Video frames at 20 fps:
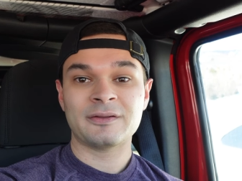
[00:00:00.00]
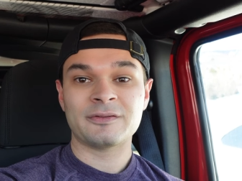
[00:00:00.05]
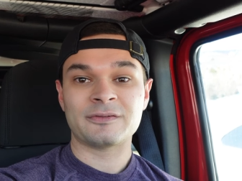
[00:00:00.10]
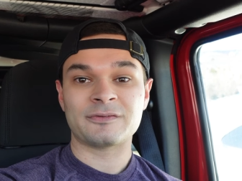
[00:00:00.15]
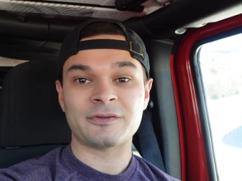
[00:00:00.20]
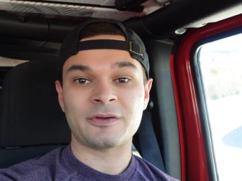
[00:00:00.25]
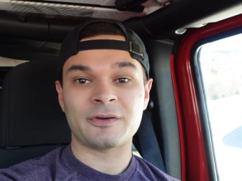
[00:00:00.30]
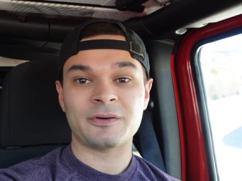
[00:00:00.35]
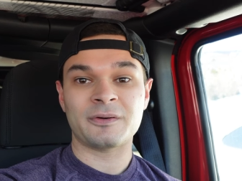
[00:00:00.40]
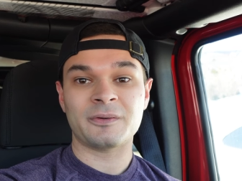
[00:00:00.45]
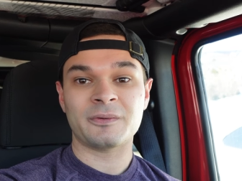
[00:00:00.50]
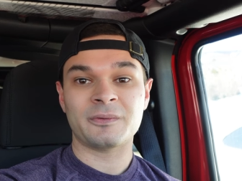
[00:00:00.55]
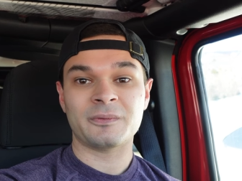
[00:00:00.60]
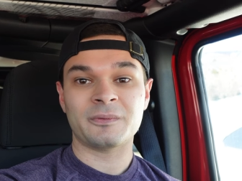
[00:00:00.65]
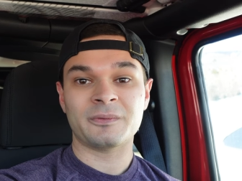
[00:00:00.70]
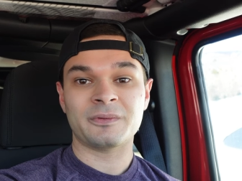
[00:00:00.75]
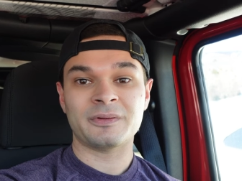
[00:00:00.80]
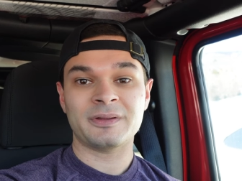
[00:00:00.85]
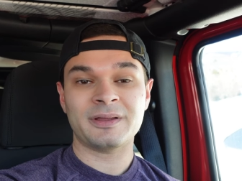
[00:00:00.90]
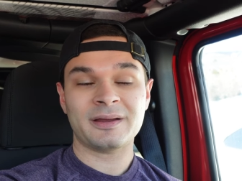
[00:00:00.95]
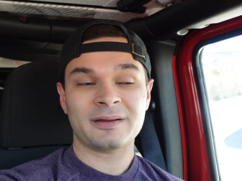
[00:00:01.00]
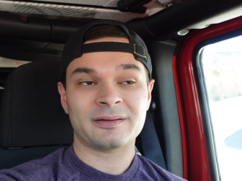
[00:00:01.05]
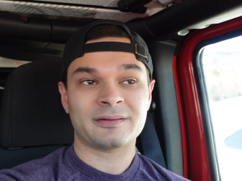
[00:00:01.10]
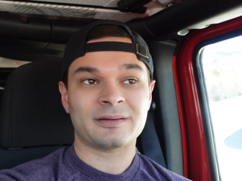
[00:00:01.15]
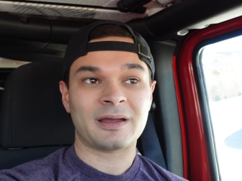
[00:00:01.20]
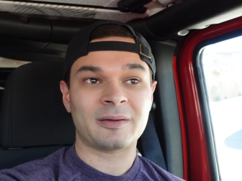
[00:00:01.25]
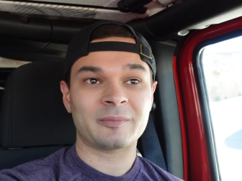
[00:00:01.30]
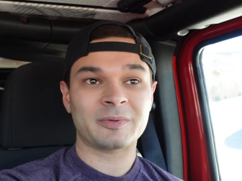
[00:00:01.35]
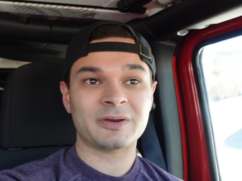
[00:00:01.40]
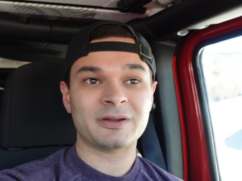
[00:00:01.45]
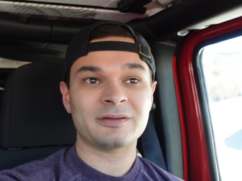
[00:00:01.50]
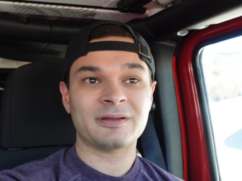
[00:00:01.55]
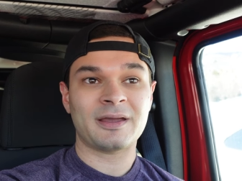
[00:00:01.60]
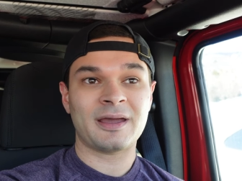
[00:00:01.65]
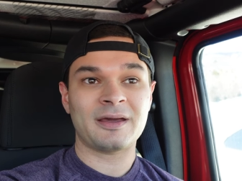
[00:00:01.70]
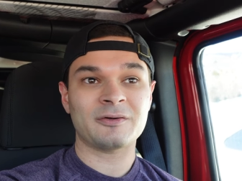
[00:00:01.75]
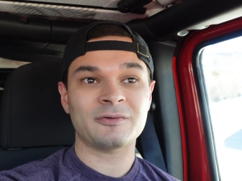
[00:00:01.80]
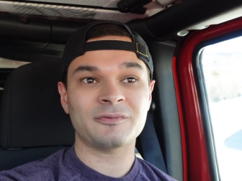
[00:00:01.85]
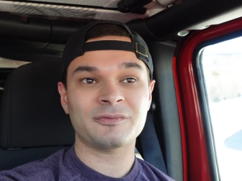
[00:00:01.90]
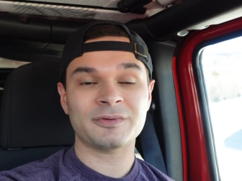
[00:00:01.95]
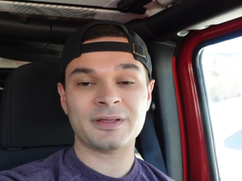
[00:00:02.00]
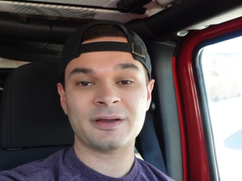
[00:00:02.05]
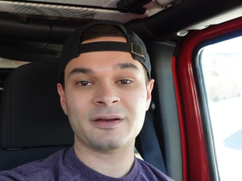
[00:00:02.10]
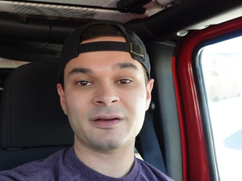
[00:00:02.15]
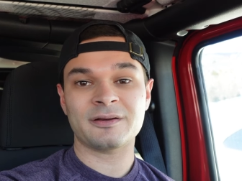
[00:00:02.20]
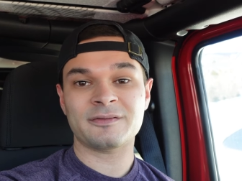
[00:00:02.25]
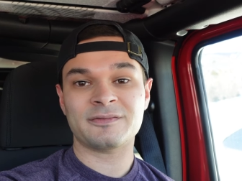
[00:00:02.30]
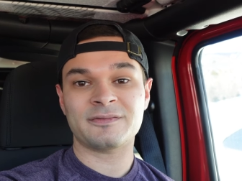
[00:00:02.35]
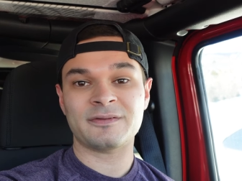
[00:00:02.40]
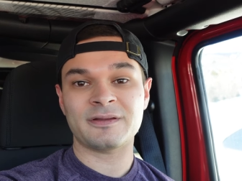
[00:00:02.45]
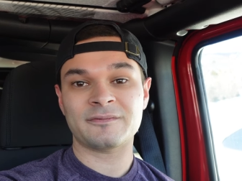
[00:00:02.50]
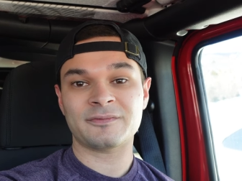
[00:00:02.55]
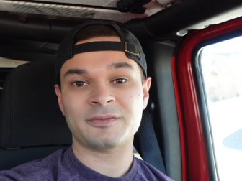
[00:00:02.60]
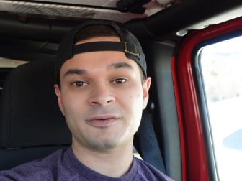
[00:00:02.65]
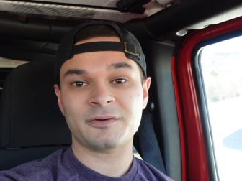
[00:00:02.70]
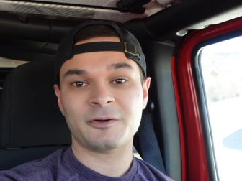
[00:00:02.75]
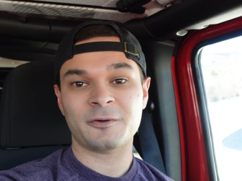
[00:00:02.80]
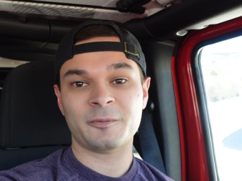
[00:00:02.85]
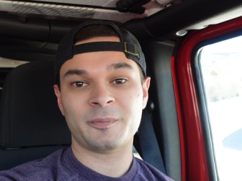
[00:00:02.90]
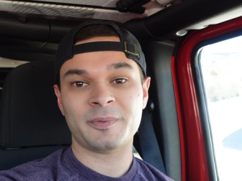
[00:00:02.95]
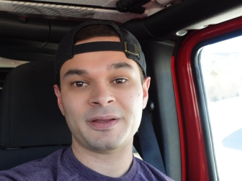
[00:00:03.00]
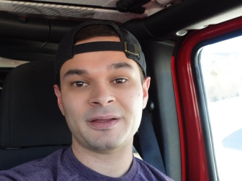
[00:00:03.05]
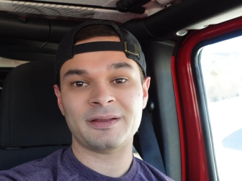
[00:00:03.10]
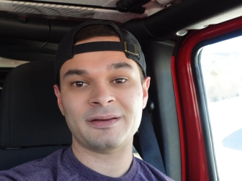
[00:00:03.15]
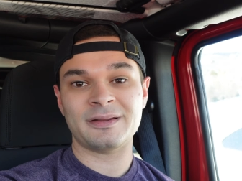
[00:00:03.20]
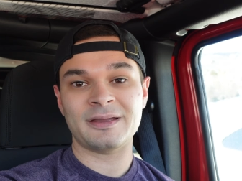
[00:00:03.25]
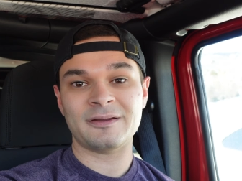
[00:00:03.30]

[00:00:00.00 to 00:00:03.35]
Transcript: So yeah, I'm gonna head over there, see if they're open.